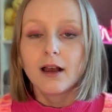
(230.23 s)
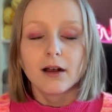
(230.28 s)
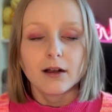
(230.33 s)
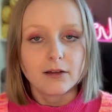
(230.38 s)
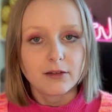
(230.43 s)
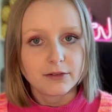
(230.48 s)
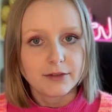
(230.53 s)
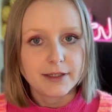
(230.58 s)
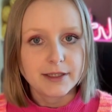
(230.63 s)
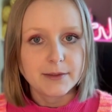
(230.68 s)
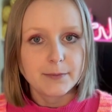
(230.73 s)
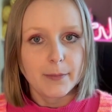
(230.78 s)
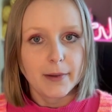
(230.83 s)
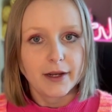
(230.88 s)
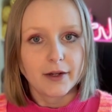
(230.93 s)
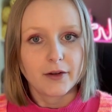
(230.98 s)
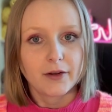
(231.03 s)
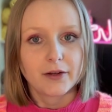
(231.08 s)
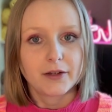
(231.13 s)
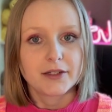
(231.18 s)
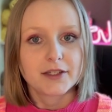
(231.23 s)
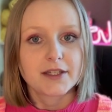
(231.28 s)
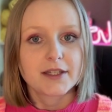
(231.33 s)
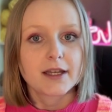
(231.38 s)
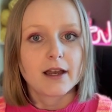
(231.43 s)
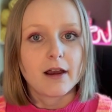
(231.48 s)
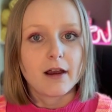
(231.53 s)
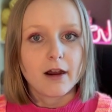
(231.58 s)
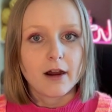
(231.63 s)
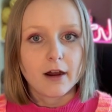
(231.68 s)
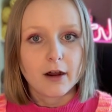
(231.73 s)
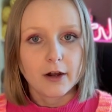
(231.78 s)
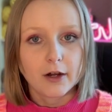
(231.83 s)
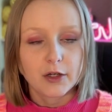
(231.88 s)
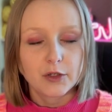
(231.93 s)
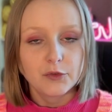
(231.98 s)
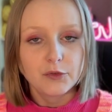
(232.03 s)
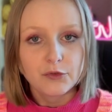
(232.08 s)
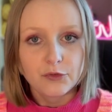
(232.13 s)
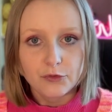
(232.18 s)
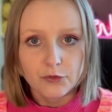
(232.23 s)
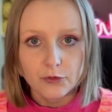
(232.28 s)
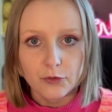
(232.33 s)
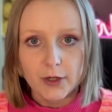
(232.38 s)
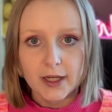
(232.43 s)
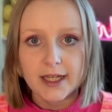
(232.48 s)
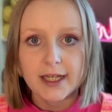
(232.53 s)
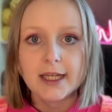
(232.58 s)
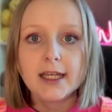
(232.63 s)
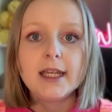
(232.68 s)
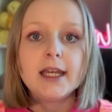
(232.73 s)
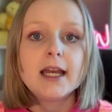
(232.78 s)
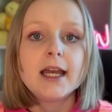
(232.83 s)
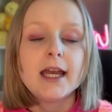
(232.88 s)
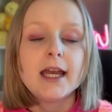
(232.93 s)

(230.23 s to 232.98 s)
All these patterns are free,